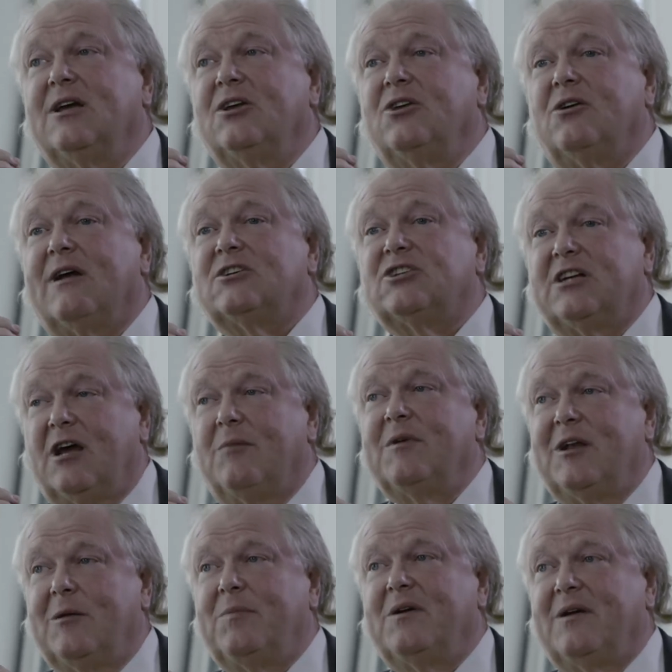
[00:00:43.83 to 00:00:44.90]
you're actually
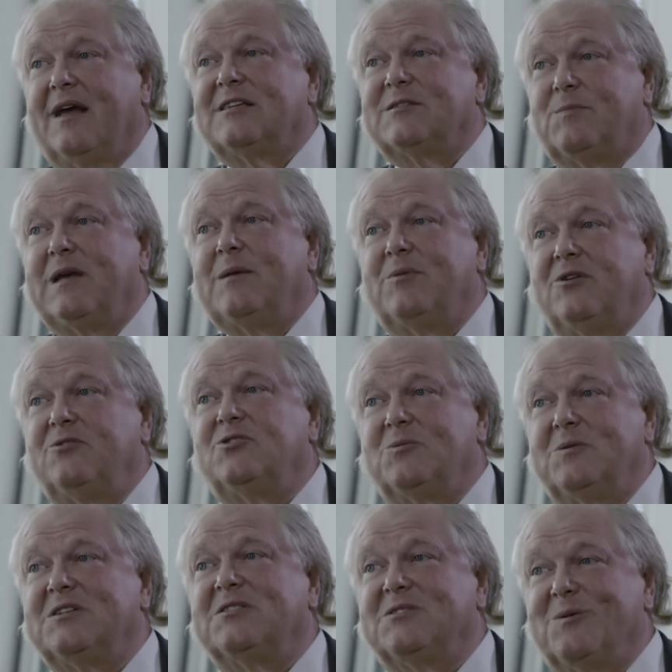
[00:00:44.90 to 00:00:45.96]
coming up against people who do
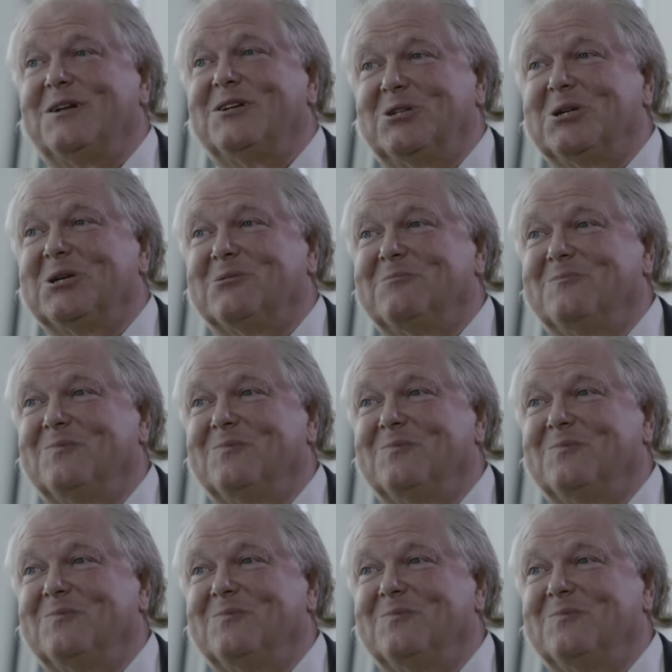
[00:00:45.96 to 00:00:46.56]
it as well as you.